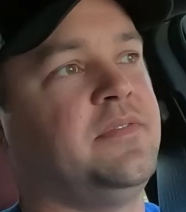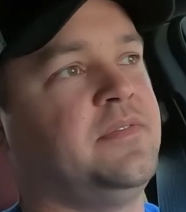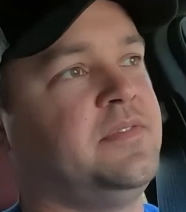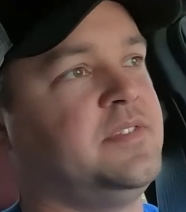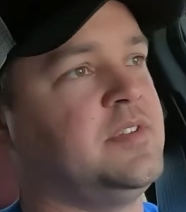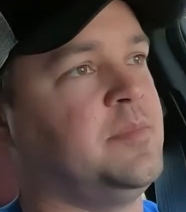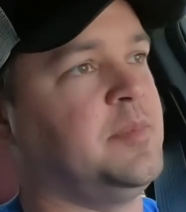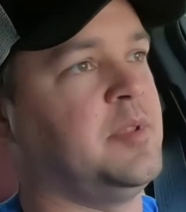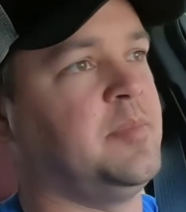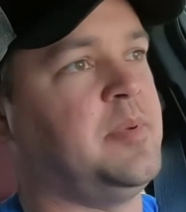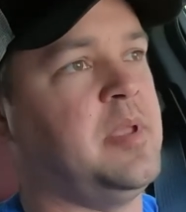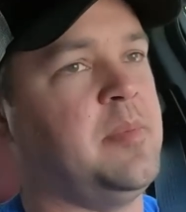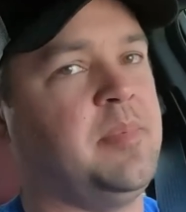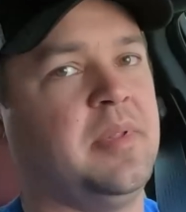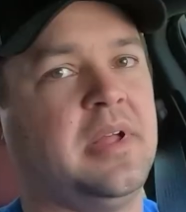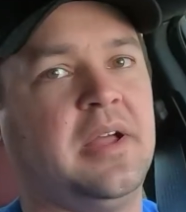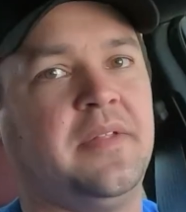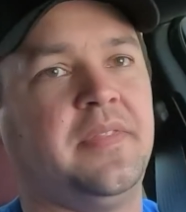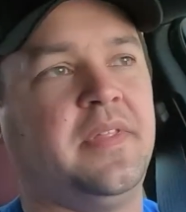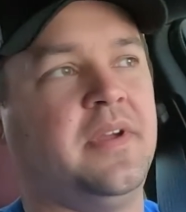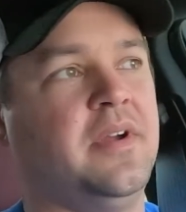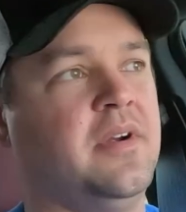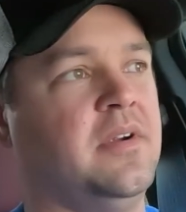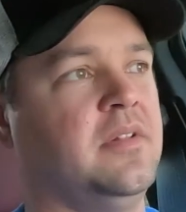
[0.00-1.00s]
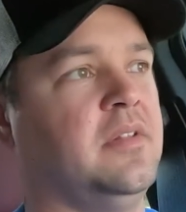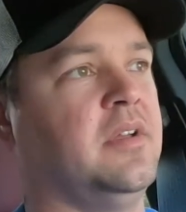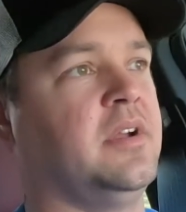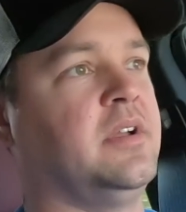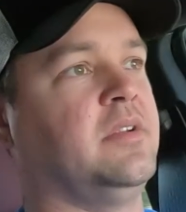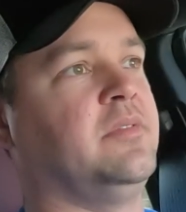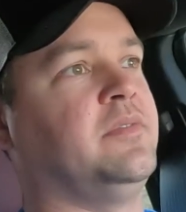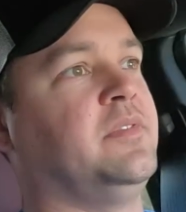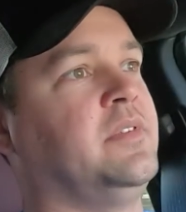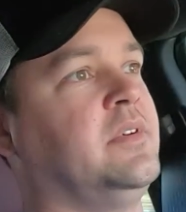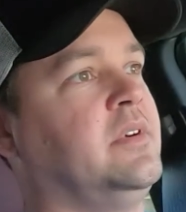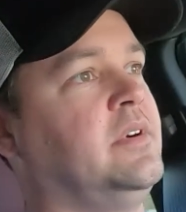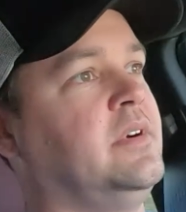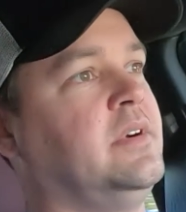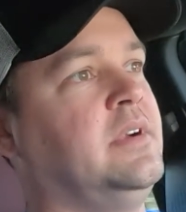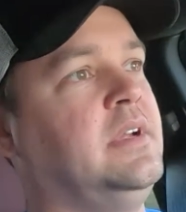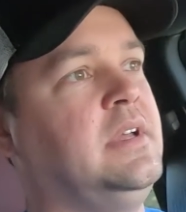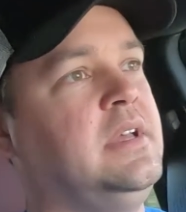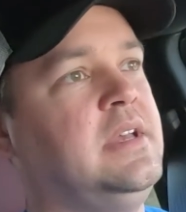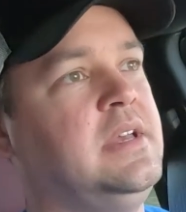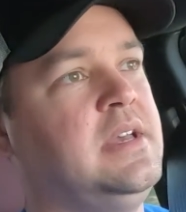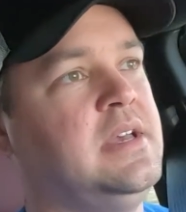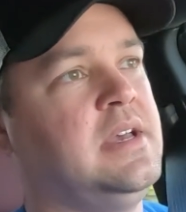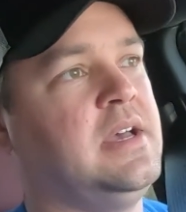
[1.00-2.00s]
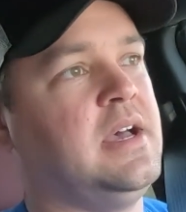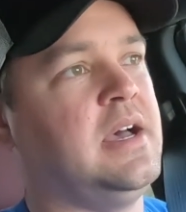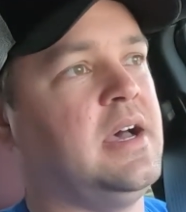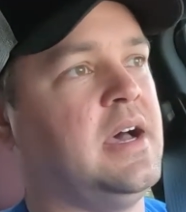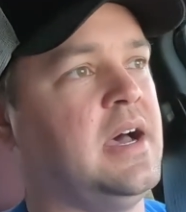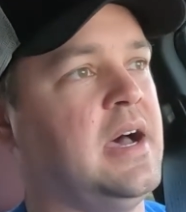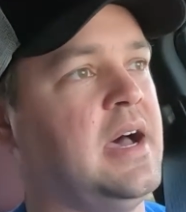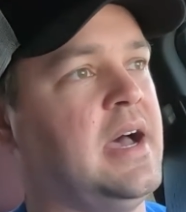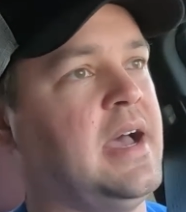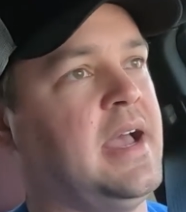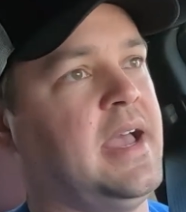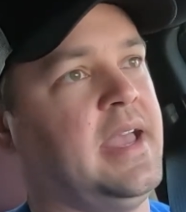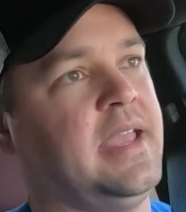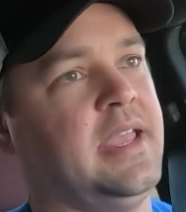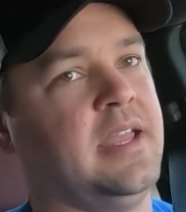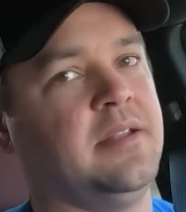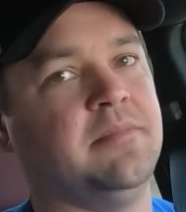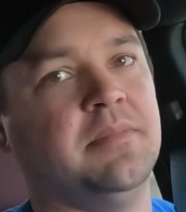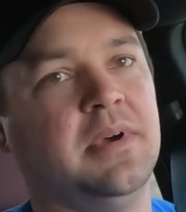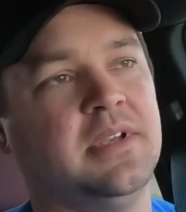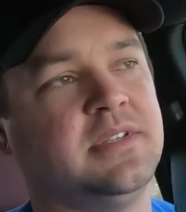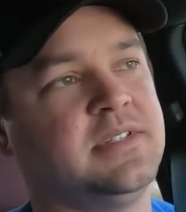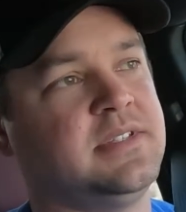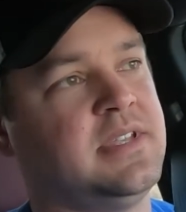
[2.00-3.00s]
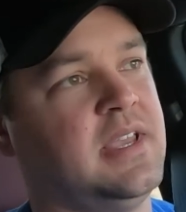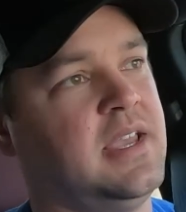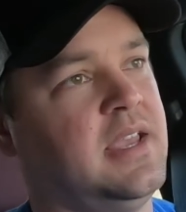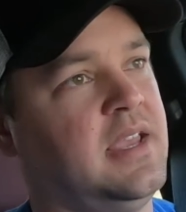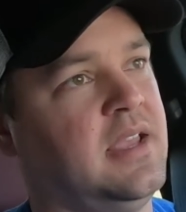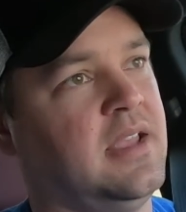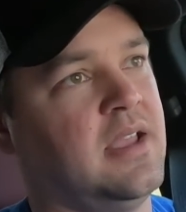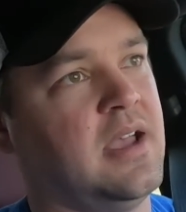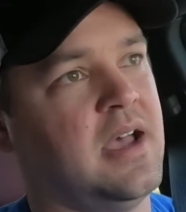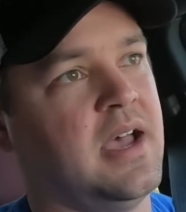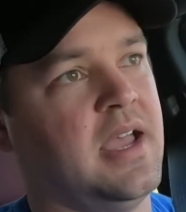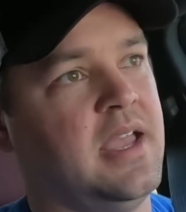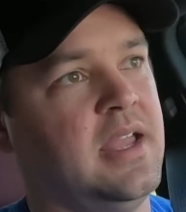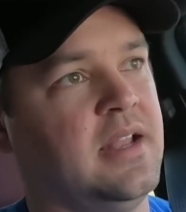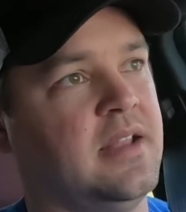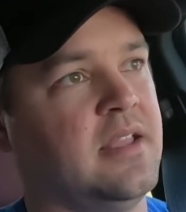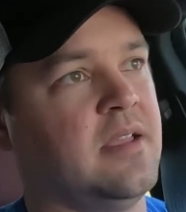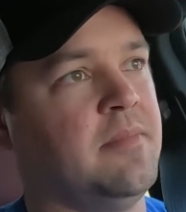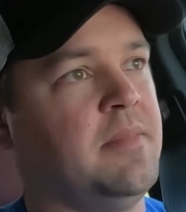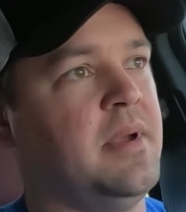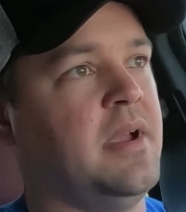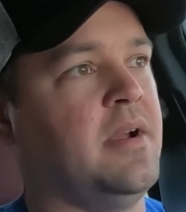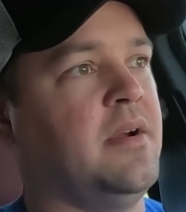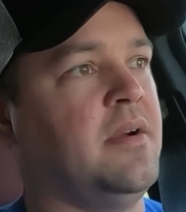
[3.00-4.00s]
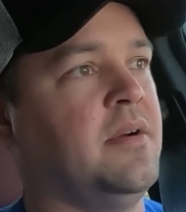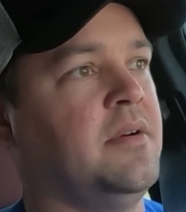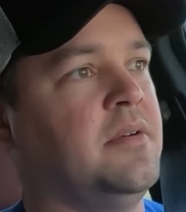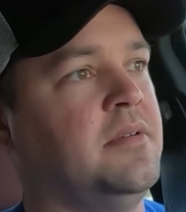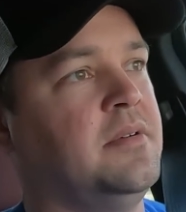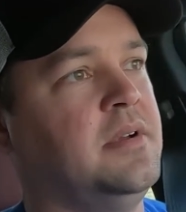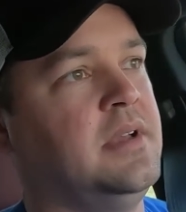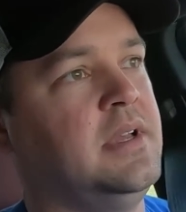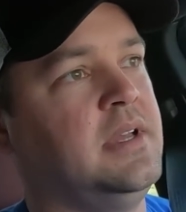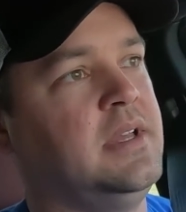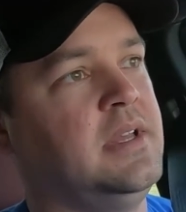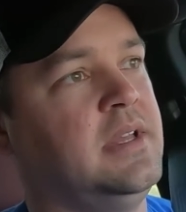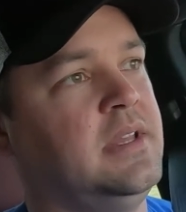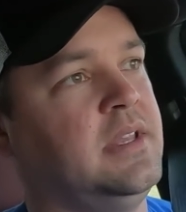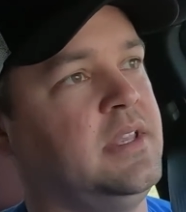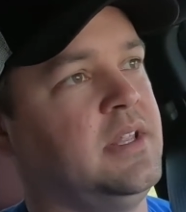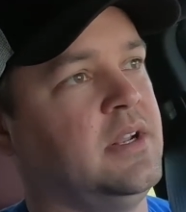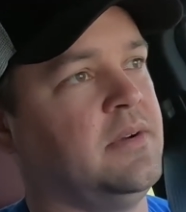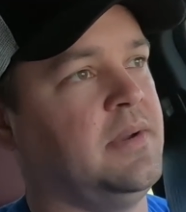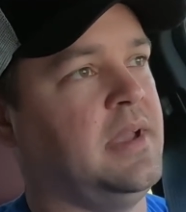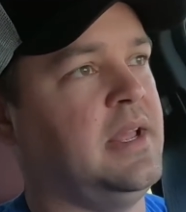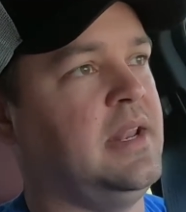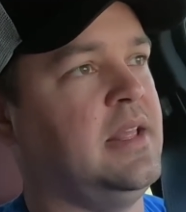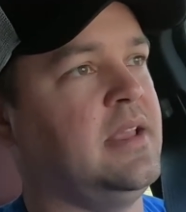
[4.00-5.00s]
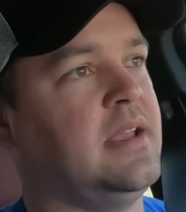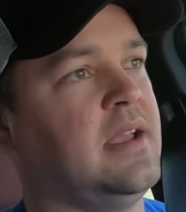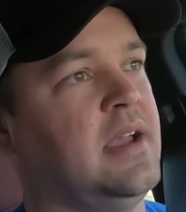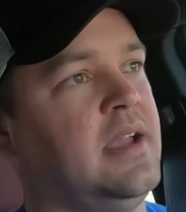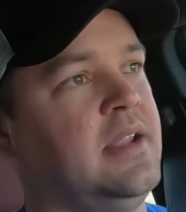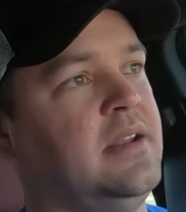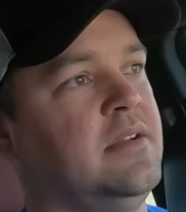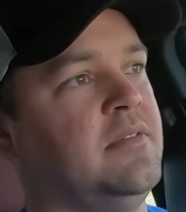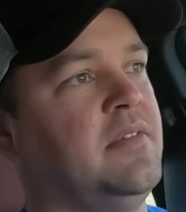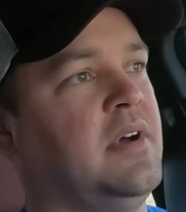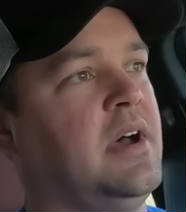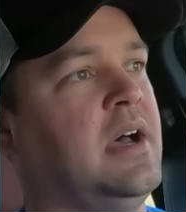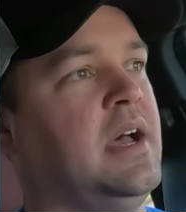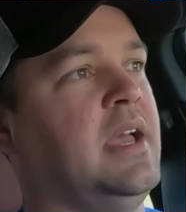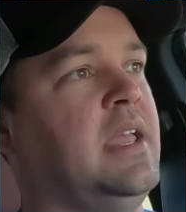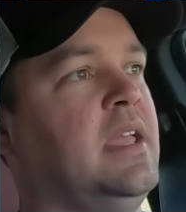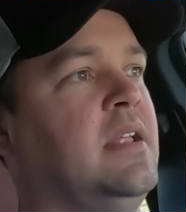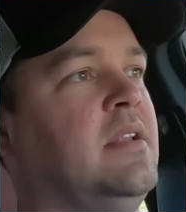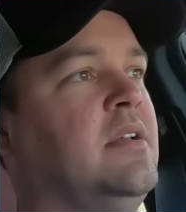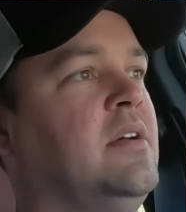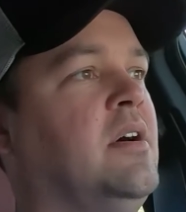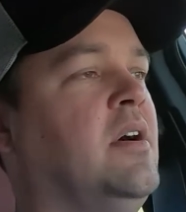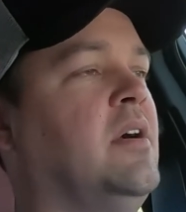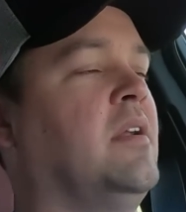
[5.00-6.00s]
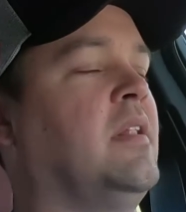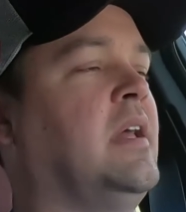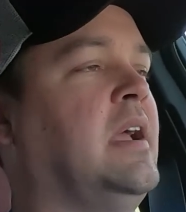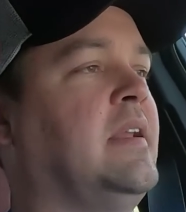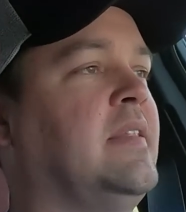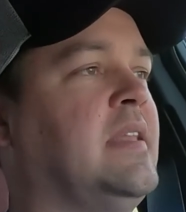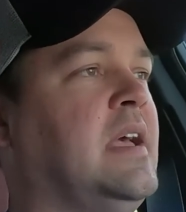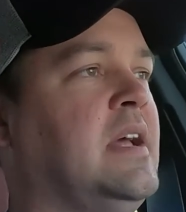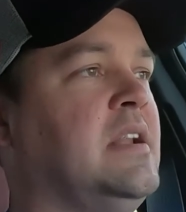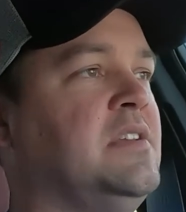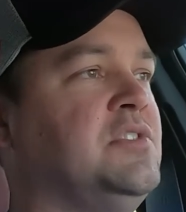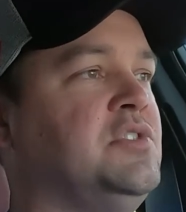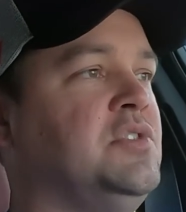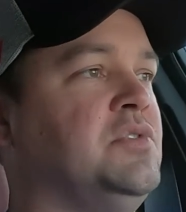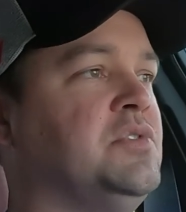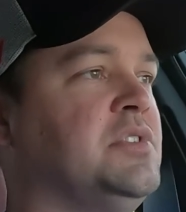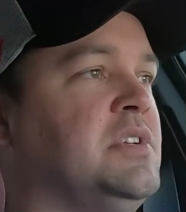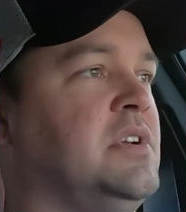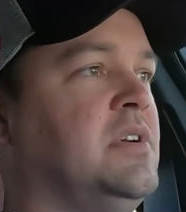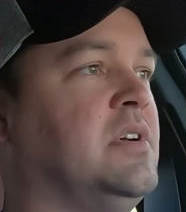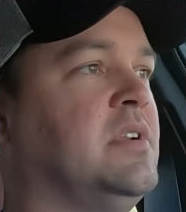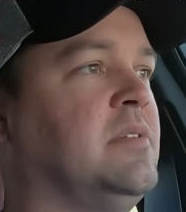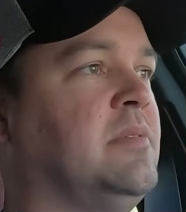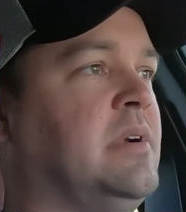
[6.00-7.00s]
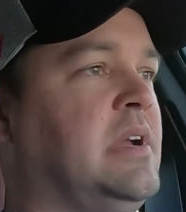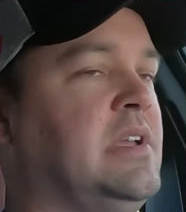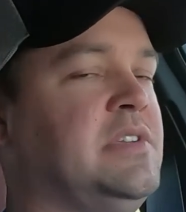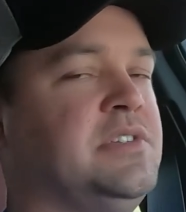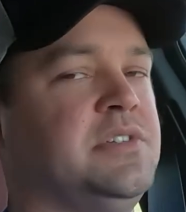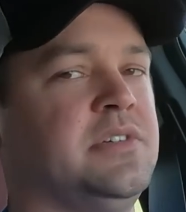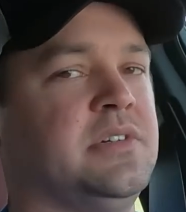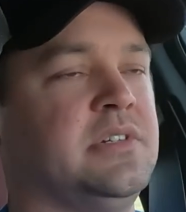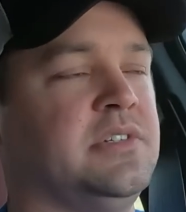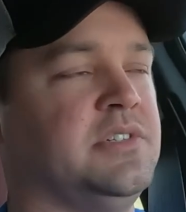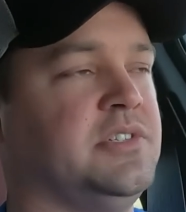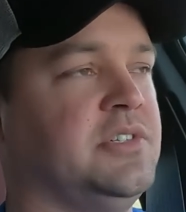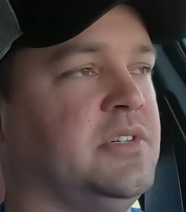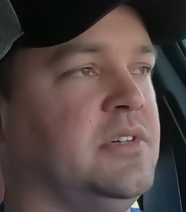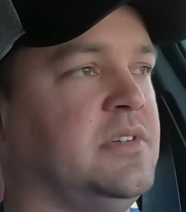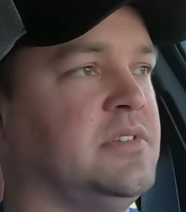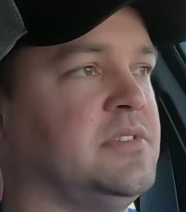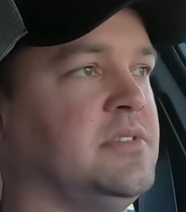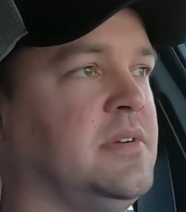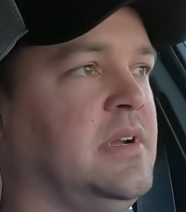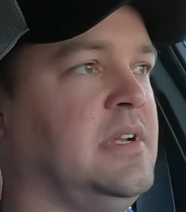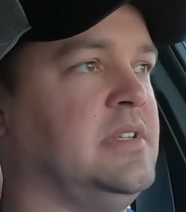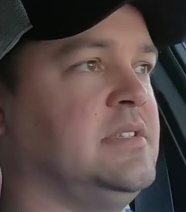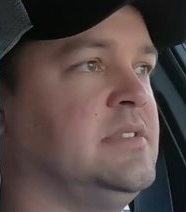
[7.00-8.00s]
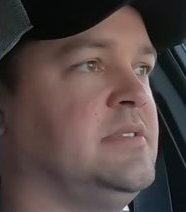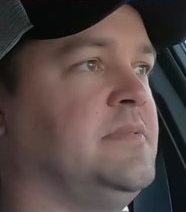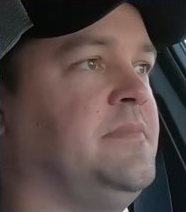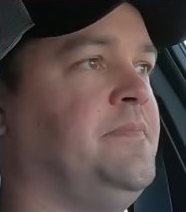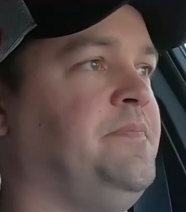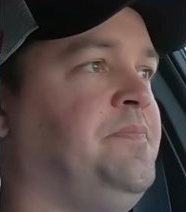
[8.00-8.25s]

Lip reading: some of the people out there are looking for a high-end Mustang, high-end Camaro, any kind of high-end car like that is usually going to raise your insurance rates.